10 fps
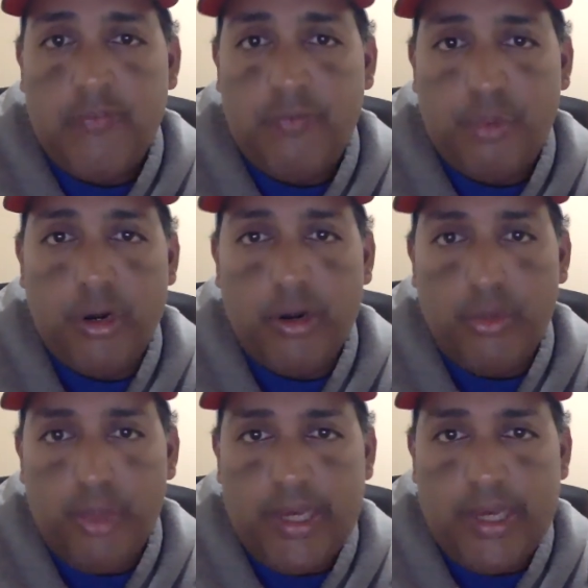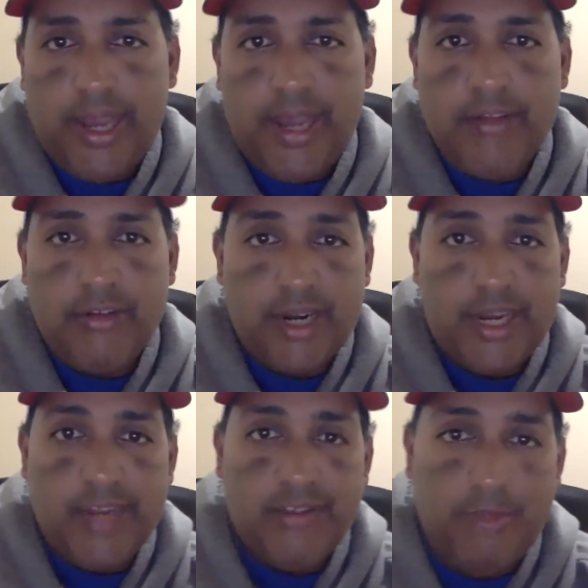for a week and start
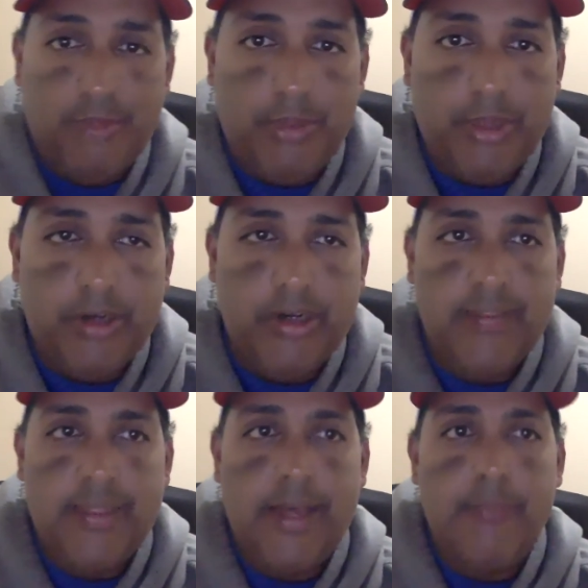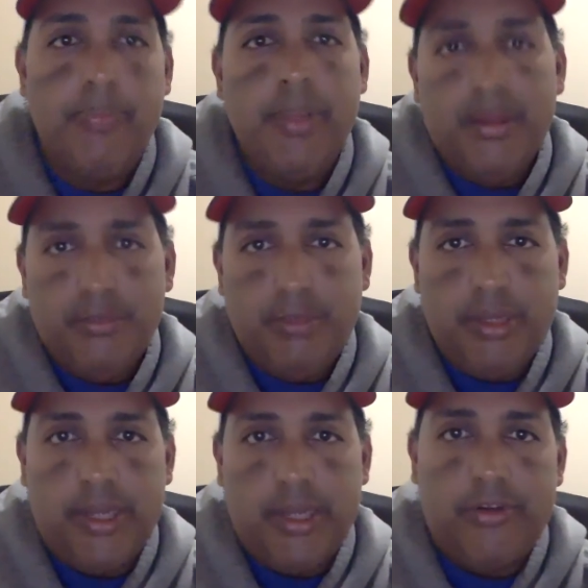getting some people underneath them,
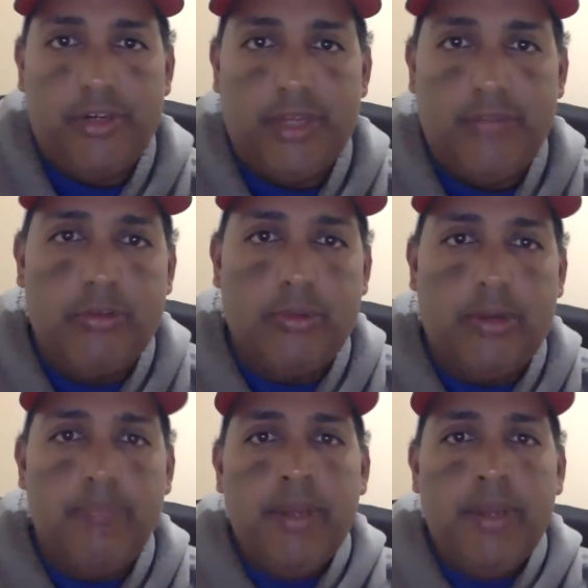build out their teams as well.